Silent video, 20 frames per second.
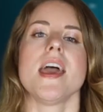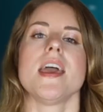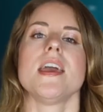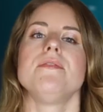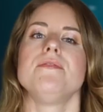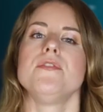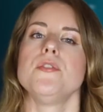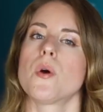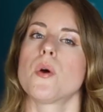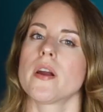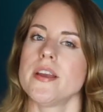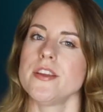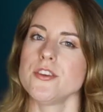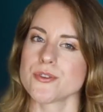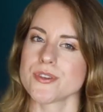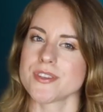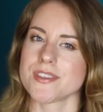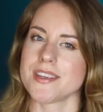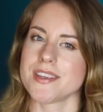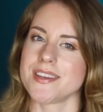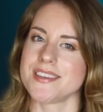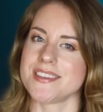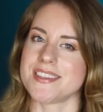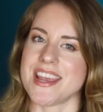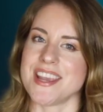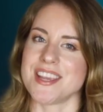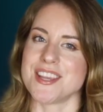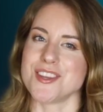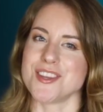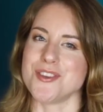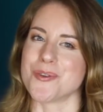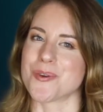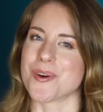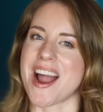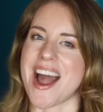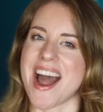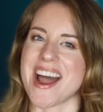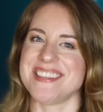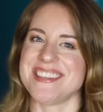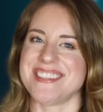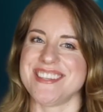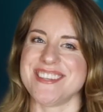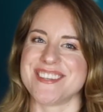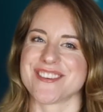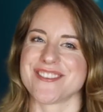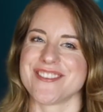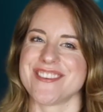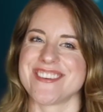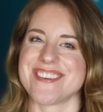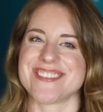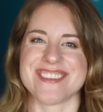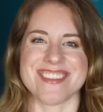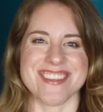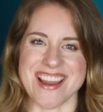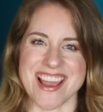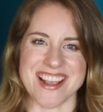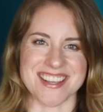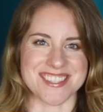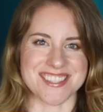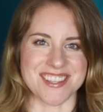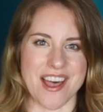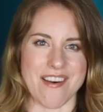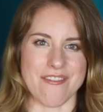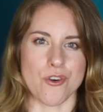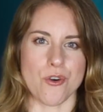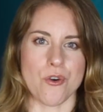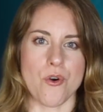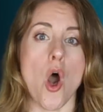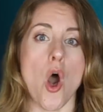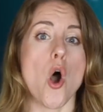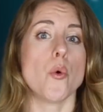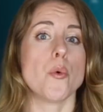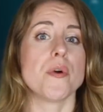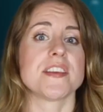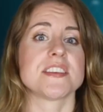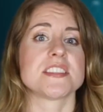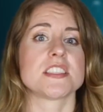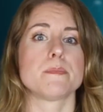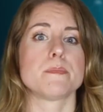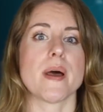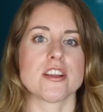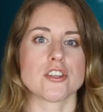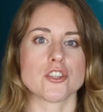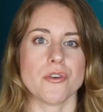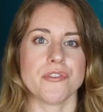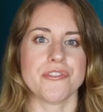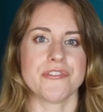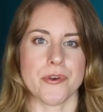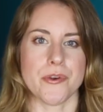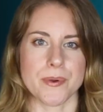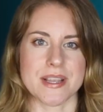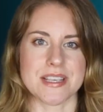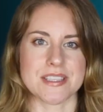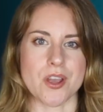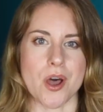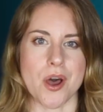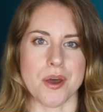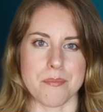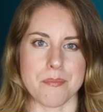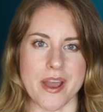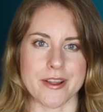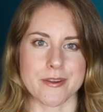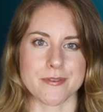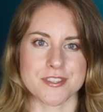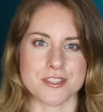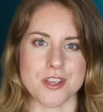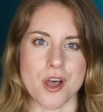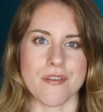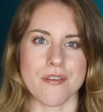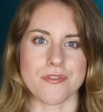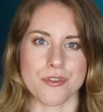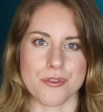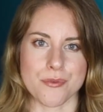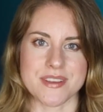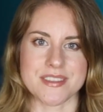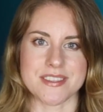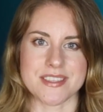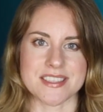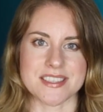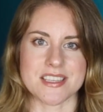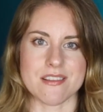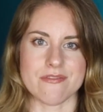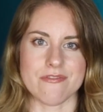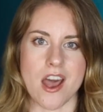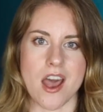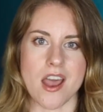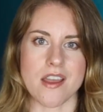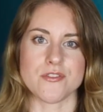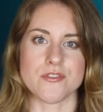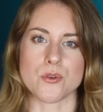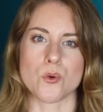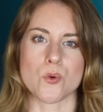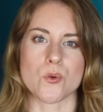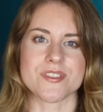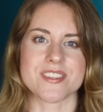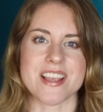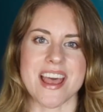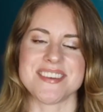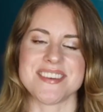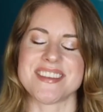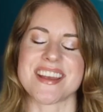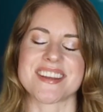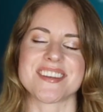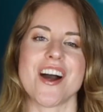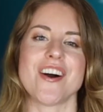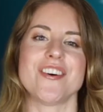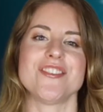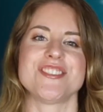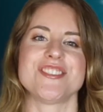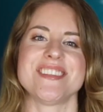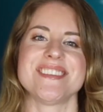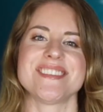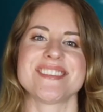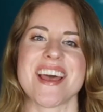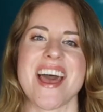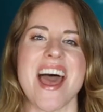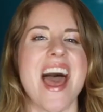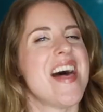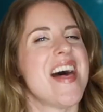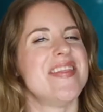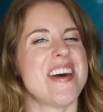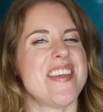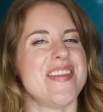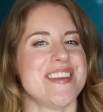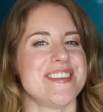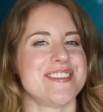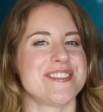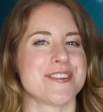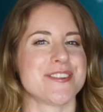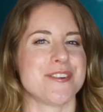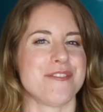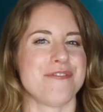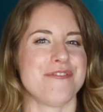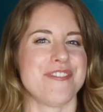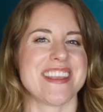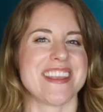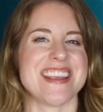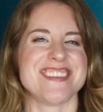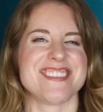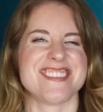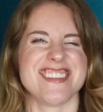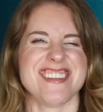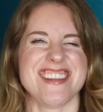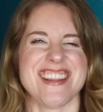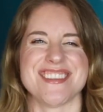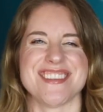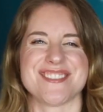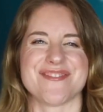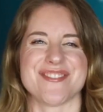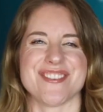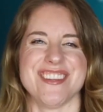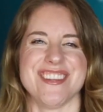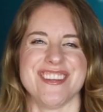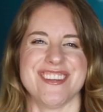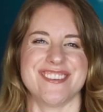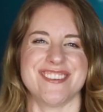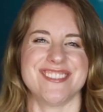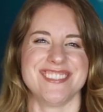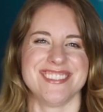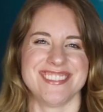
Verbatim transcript: If you are interested in taking your IT career to the next level with a special focus on Microsoft 365 tools and technologies, then this certification is for you.